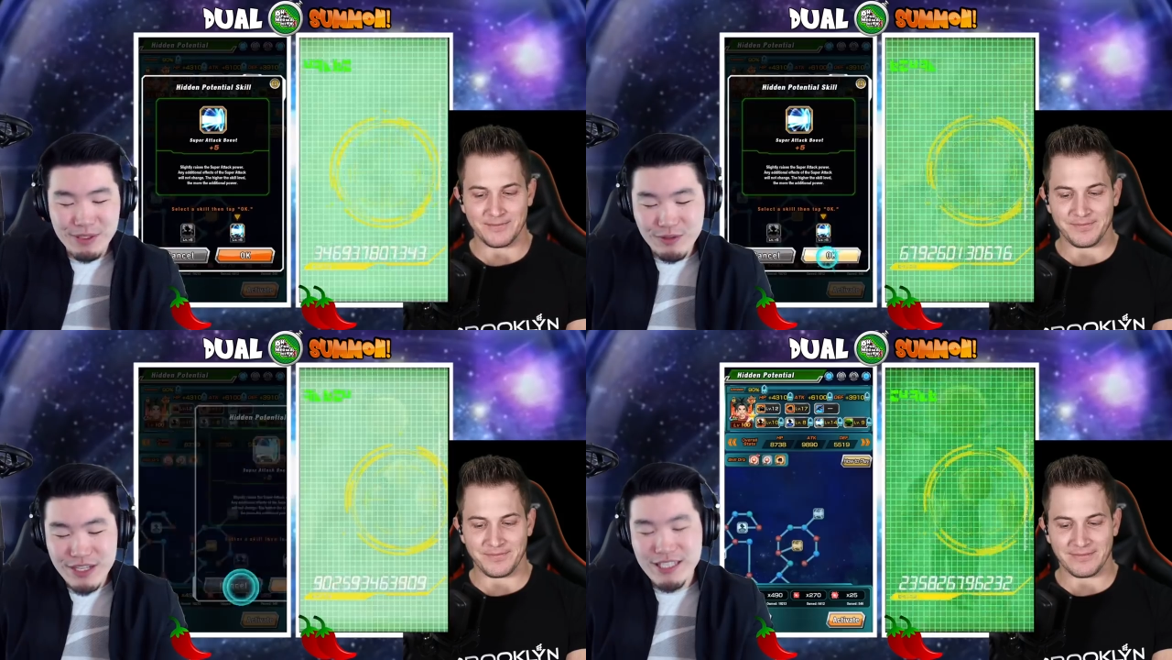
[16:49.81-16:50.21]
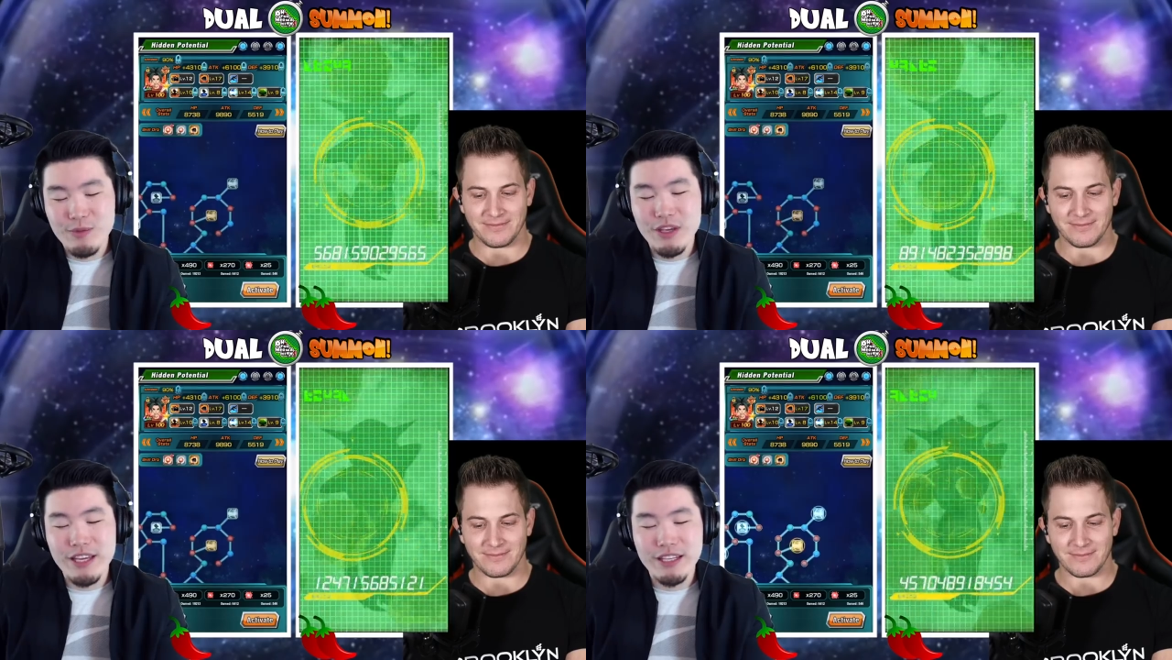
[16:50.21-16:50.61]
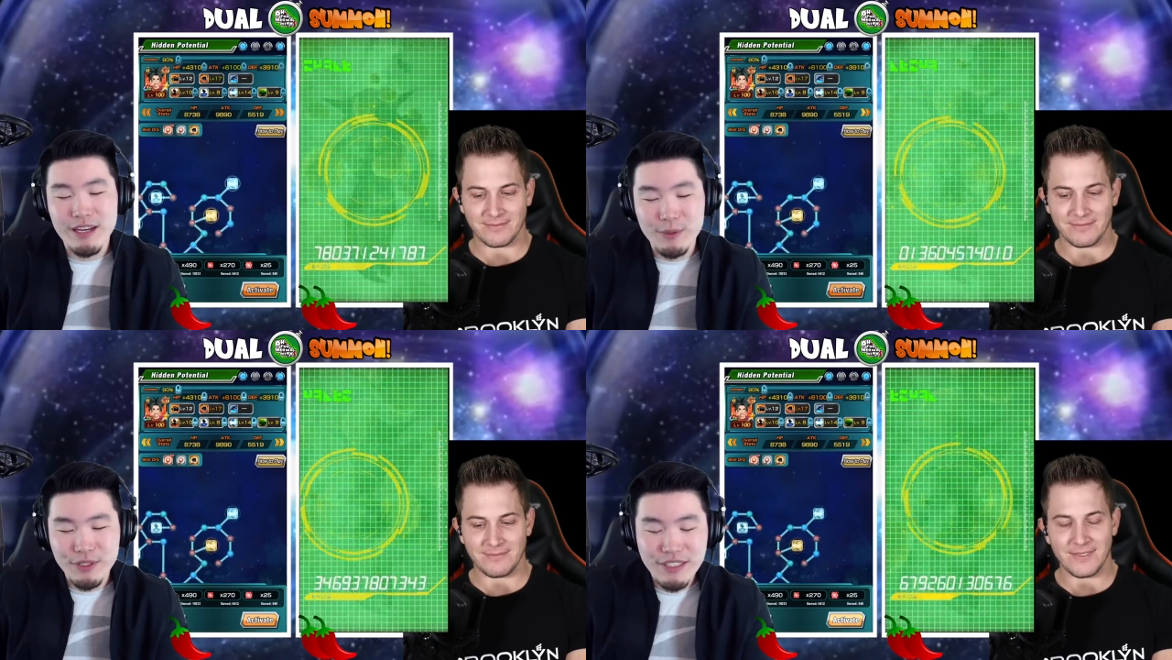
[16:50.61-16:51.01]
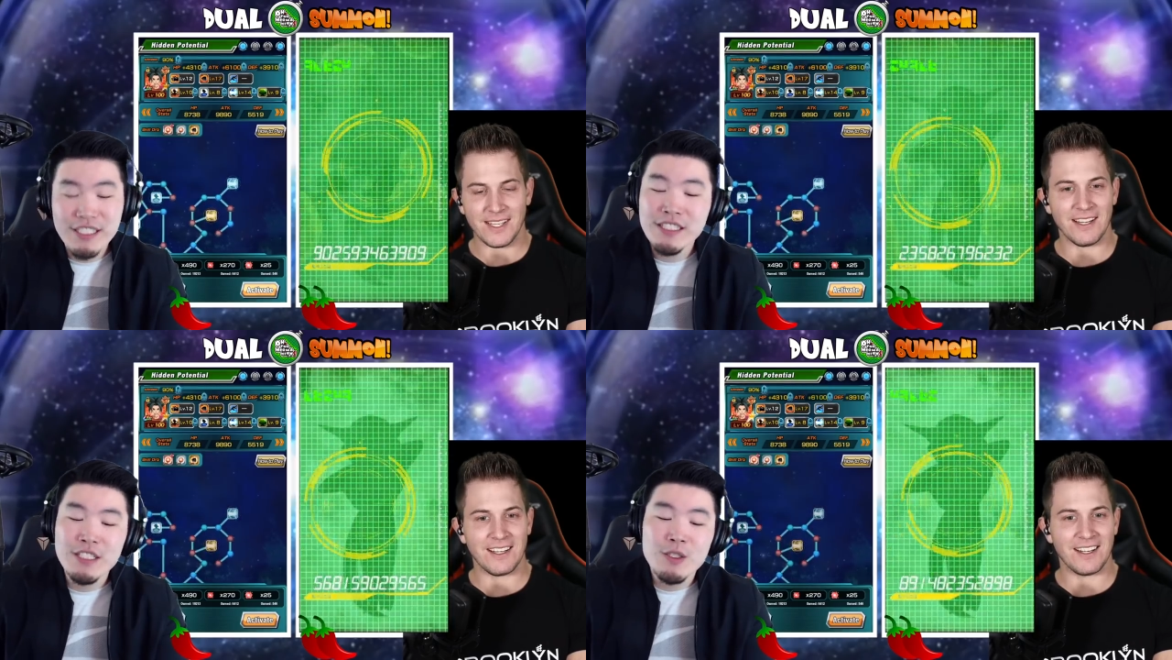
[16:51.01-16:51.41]
Speaker 1: Frieza, we eat double.
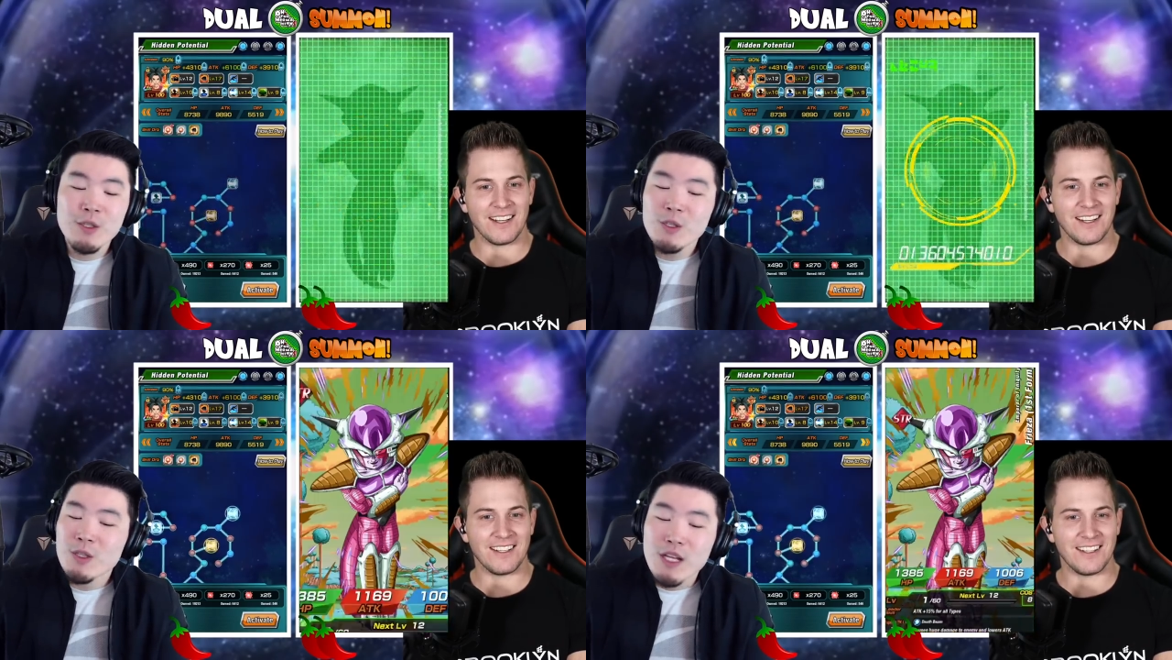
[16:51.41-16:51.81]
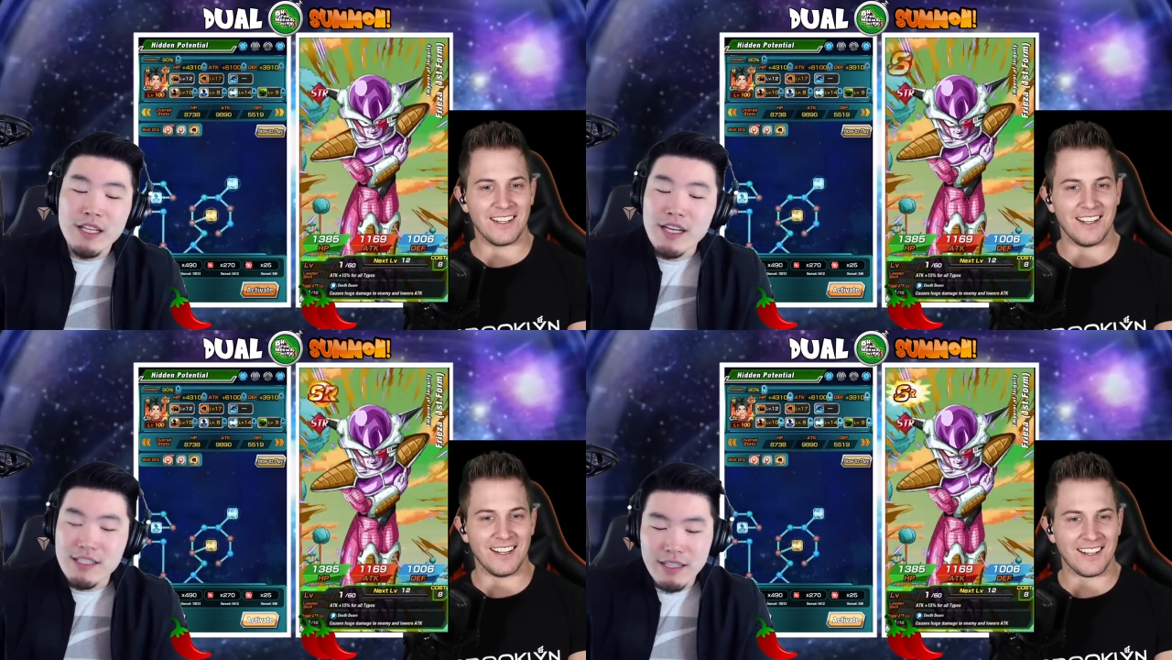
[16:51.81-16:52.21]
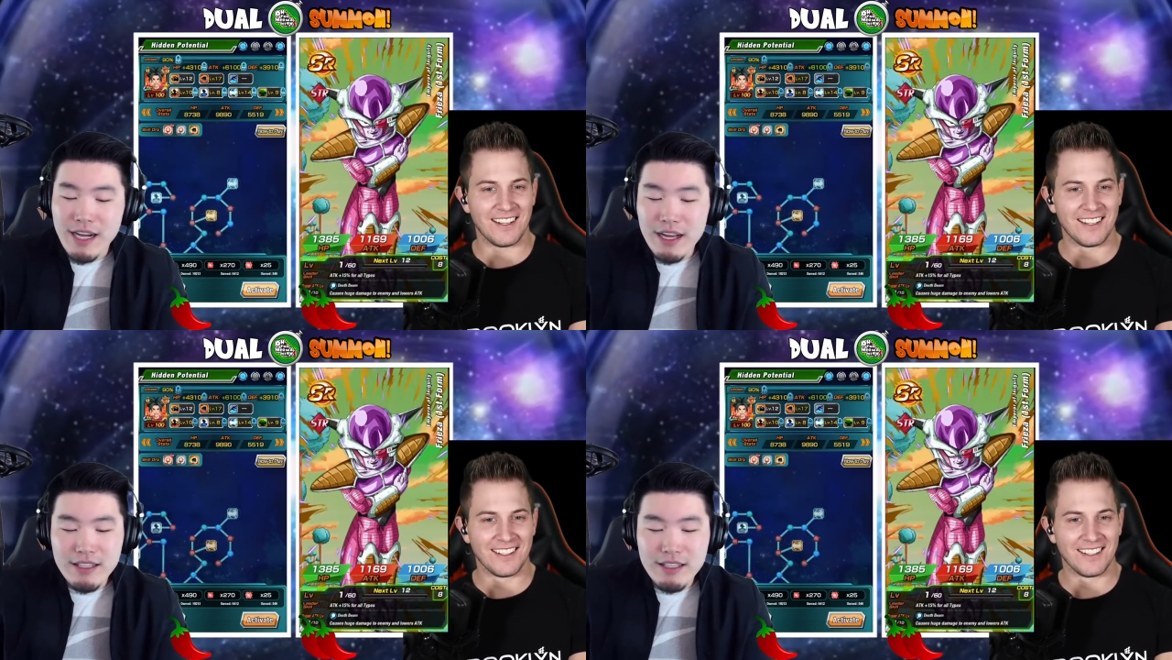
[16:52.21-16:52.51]
It doesn't.